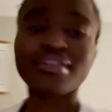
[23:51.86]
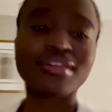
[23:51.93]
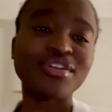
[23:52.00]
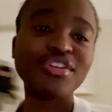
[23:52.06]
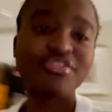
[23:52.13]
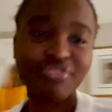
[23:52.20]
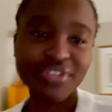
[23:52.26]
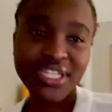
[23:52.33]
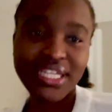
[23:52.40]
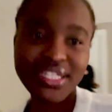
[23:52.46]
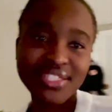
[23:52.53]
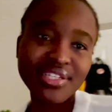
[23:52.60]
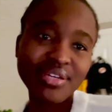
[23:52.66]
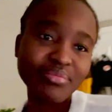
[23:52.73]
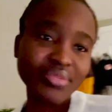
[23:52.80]
you forget
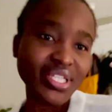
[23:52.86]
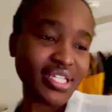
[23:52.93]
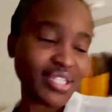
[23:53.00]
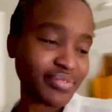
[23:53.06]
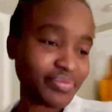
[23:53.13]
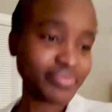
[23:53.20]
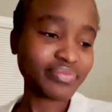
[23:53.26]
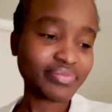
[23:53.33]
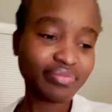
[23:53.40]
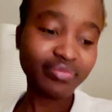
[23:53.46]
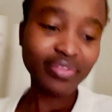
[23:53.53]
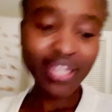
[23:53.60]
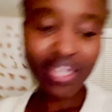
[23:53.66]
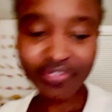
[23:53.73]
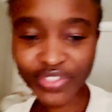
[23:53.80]
something,
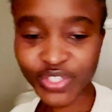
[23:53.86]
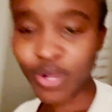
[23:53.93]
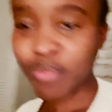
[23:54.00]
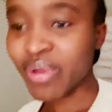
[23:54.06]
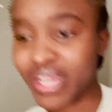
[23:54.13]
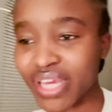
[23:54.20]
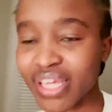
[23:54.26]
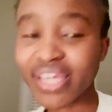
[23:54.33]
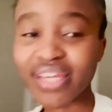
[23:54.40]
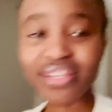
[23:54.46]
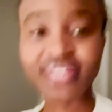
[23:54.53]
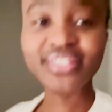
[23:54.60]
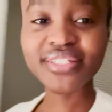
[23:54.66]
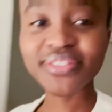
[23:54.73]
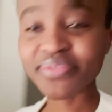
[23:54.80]
then you have to go back and get
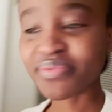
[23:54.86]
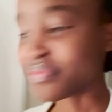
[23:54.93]
it?